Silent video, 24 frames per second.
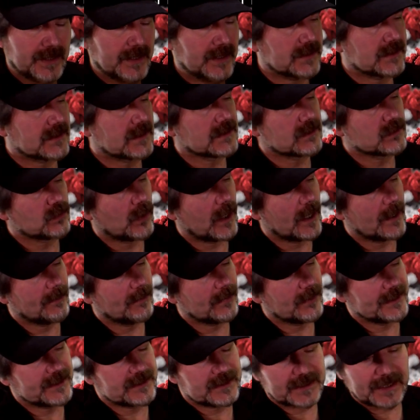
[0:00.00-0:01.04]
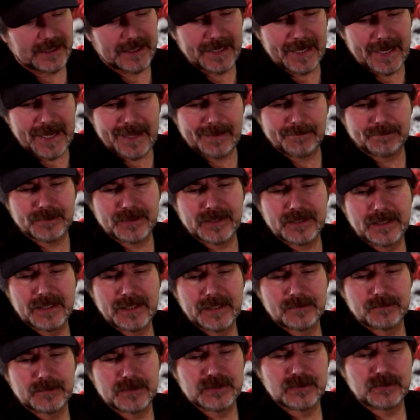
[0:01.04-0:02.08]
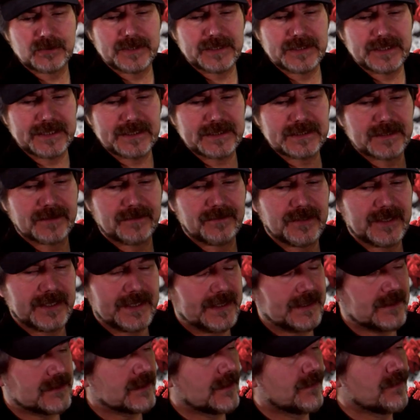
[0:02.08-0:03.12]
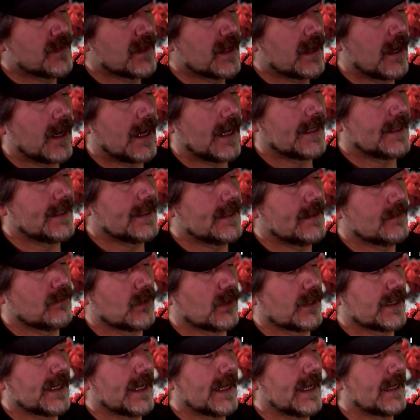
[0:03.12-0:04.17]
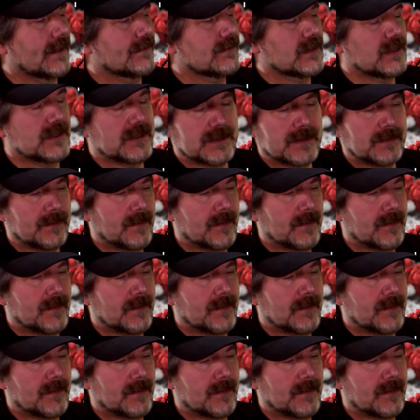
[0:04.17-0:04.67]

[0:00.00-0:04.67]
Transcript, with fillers: That's why I placed a gap between each of these. I didn't really have to,